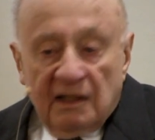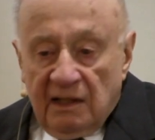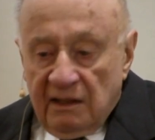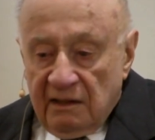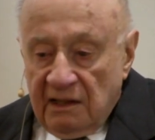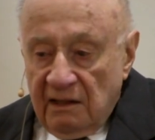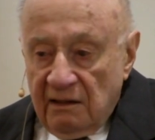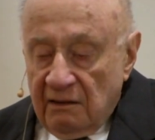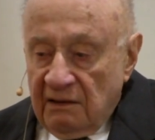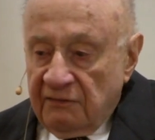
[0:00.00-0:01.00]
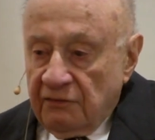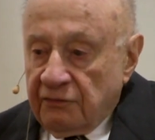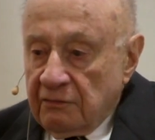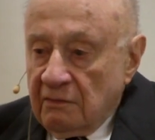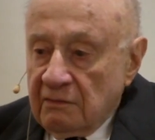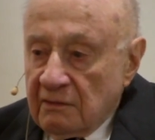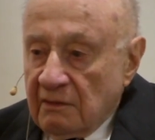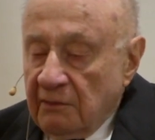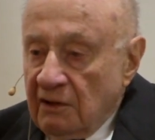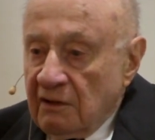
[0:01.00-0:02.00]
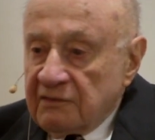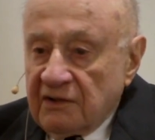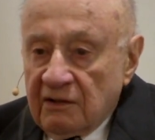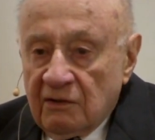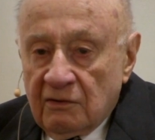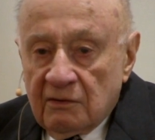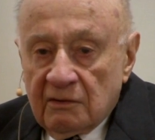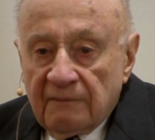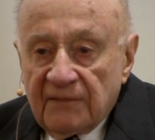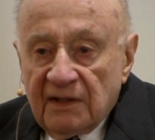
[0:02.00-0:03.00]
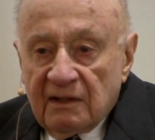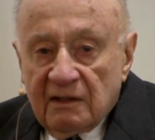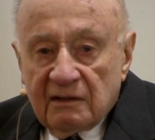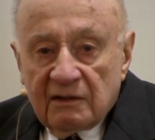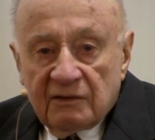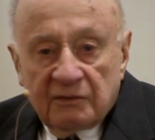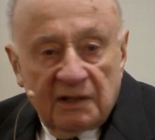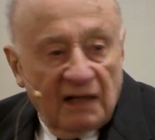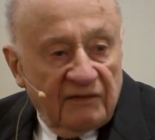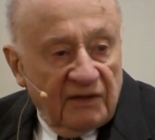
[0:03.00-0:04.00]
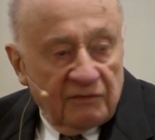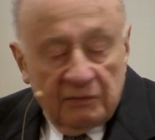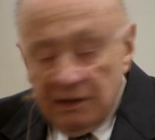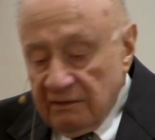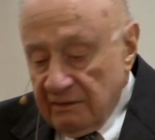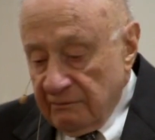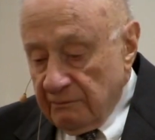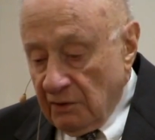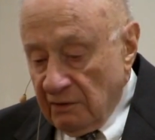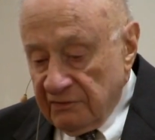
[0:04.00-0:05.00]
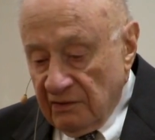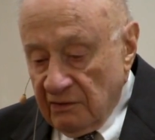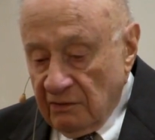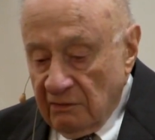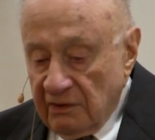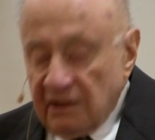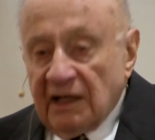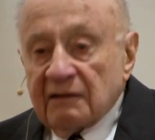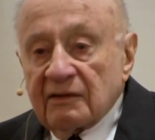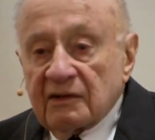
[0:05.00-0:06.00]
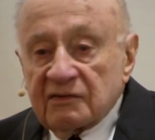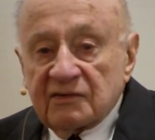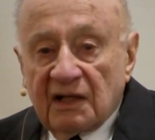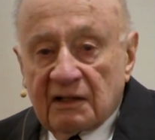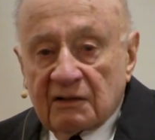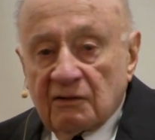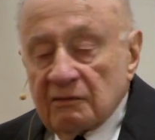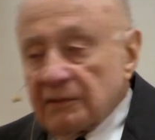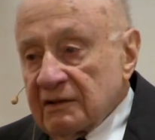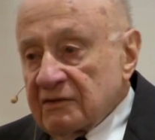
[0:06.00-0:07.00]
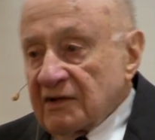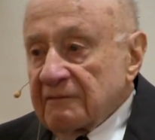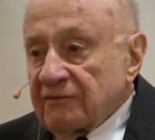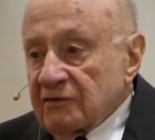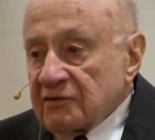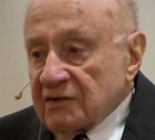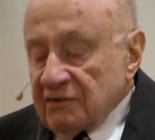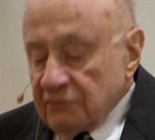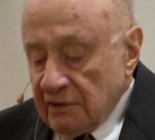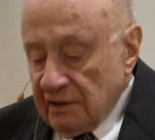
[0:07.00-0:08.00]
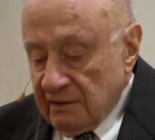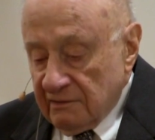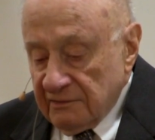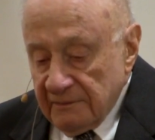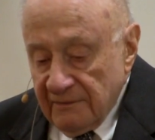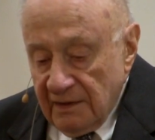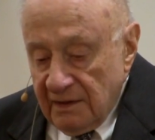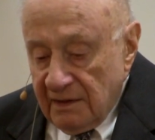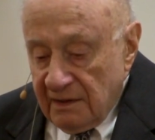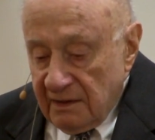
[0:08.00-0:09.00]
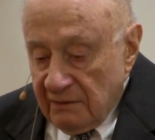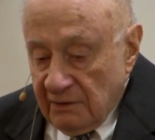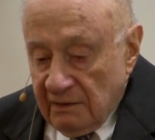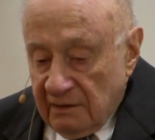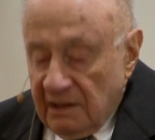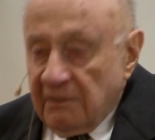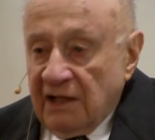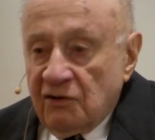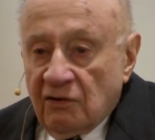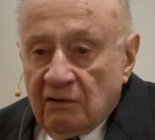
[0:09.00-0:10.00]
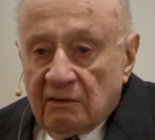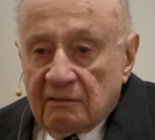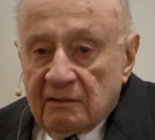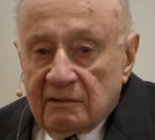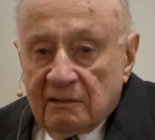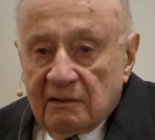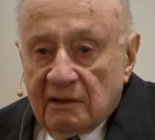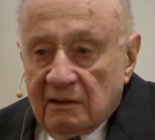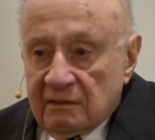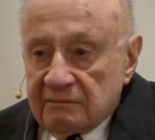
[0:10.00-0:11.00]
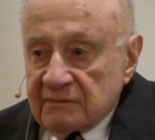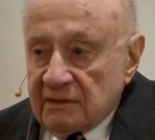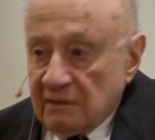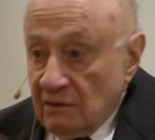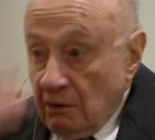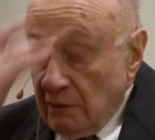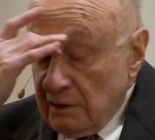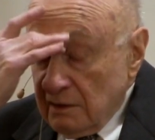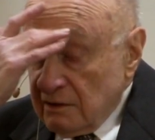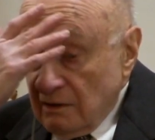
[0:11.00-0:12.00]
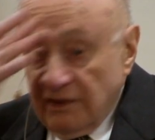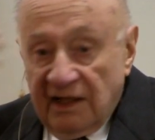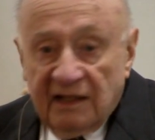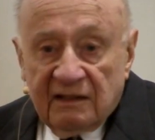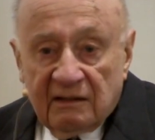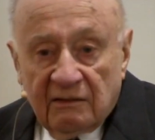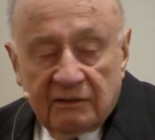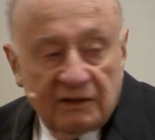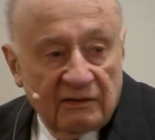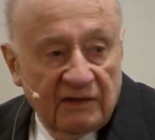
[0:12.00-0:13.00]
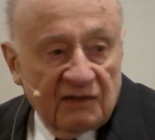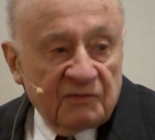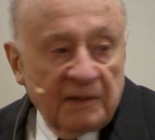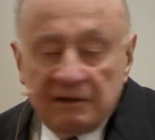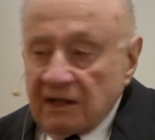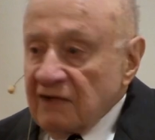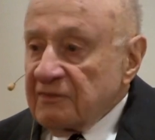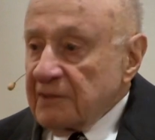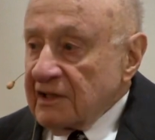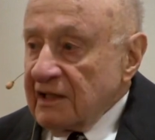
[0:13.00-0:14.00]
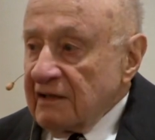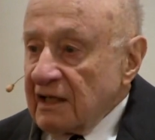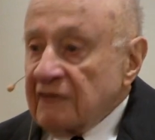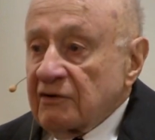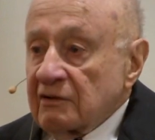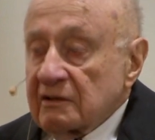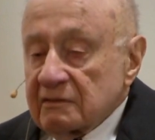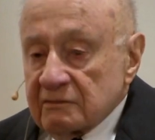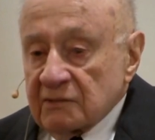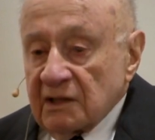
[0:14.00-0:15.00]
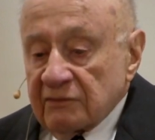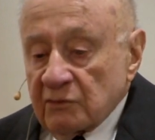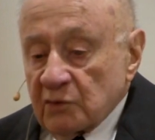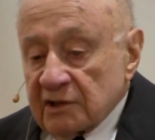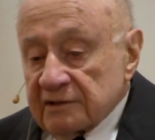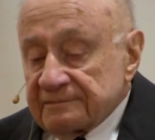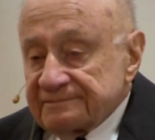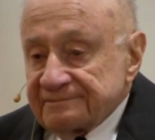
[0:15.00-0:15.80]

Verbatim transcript: And he, if you threw the balls in a hole, three, I think three balls in the hole, you got the solid gold pen set for $64. Well, he made sure um, no one until the end, until they spend enough money, ever, ever won.